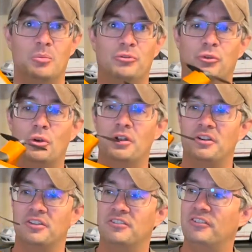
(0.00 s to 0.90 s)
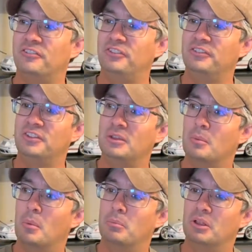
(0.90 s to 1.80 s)
450
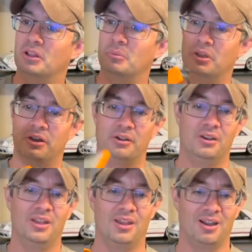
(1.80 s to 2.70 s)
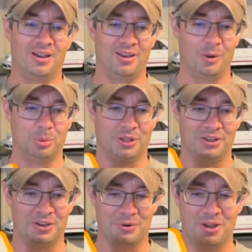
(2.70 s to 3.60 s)
millimeter airplane
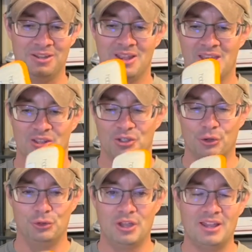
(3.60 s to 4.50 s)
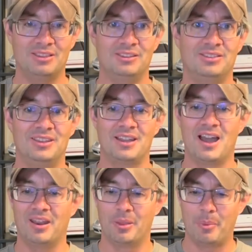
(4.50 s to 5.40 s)
here, right? So you got this thing
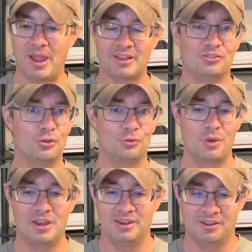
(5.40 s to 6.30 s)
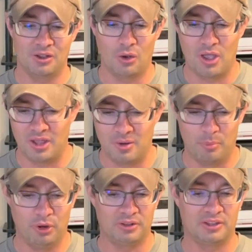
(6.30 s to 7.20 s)
out of the box, you're ready to go ahead and
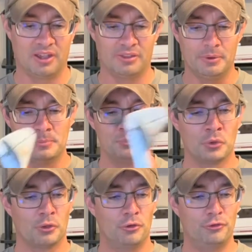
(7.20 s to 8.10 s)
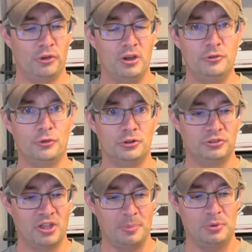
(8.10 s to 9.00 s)
put it together. The very first
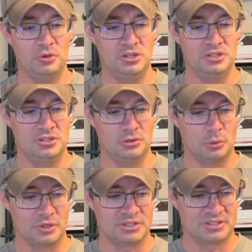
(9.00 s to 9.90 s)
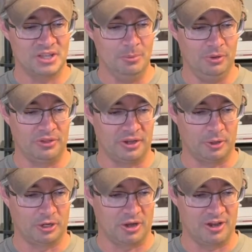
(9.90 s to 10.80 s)
step you need to do to assemble the
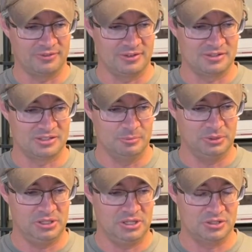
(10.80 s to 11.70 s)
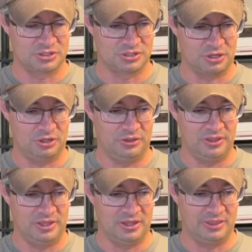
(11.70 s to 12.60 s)
aircraft is simply install
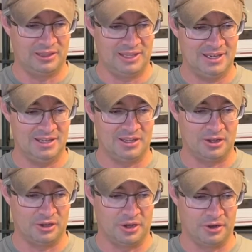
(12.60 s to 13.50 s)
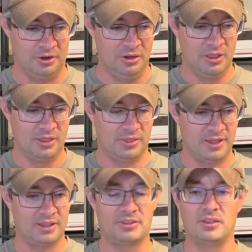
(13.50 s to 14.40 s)
the landing gear here that